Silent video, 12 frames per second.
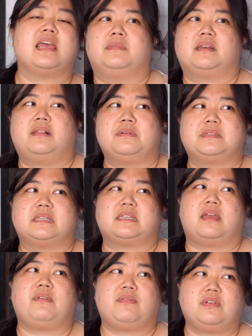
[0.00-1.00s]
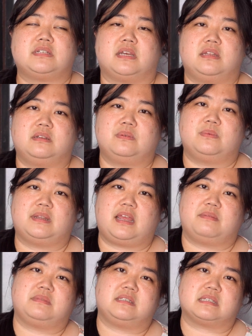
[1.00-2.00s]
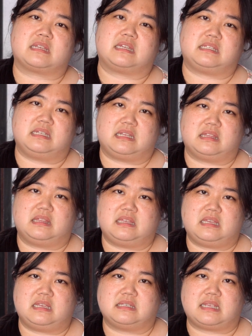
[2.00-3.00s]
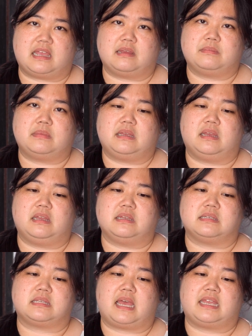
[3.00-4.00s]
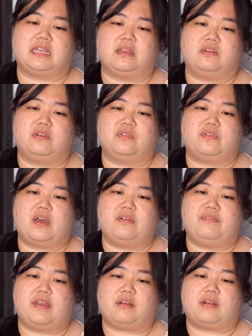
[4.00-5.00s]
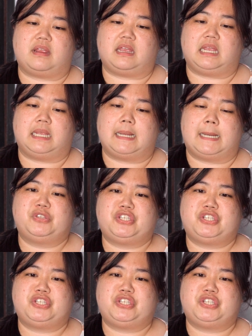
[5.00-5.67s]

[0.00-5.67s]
The closest I've ever done when I'm discussing the exam is I give a very